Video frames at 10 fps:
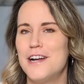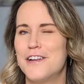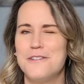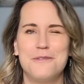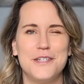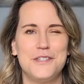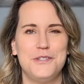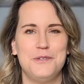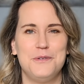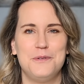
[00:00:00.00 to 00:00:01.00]
Are you going
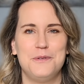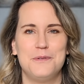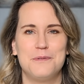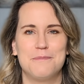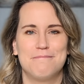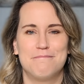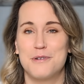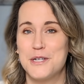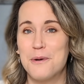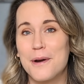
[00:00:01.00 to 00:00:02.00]
to
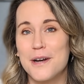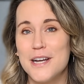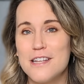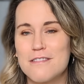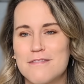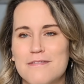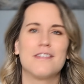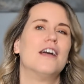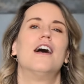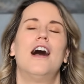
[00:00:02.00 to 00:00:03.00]
pre-order it?
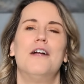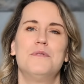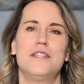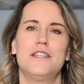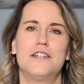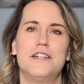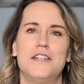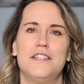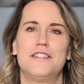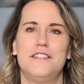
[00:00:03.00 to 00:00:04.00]
I'm really
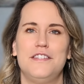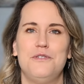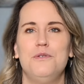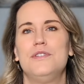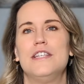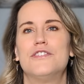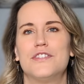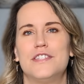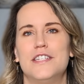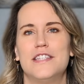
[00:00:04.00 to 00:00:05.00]
curious to see who's
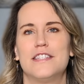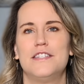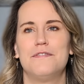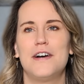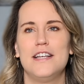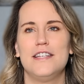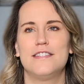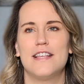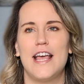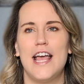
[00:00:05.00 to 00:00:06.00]
interested in this
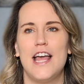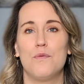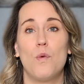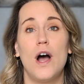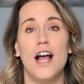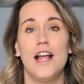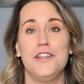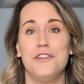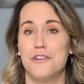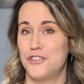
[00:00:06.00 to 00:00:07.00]
device and why
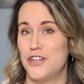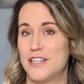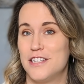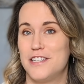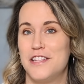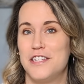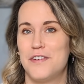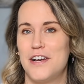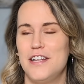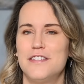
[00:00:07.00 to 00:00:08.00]
you're attracted to the
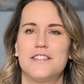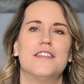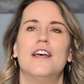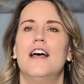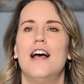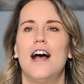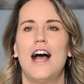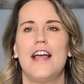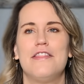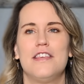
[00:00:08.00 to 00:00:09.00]
device.
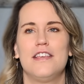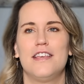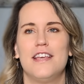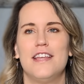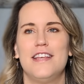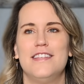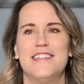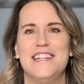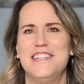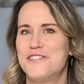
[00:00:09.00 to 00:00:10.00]
I think it is
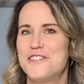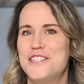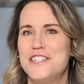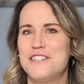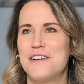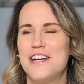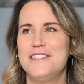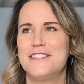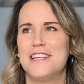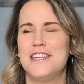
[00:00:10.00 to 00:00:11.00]
an interesting
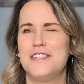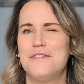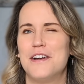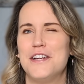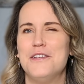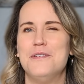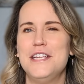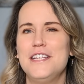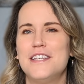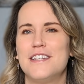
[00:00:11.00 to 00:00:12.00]
device. It is very
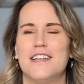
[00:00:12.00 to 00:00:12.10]
unique.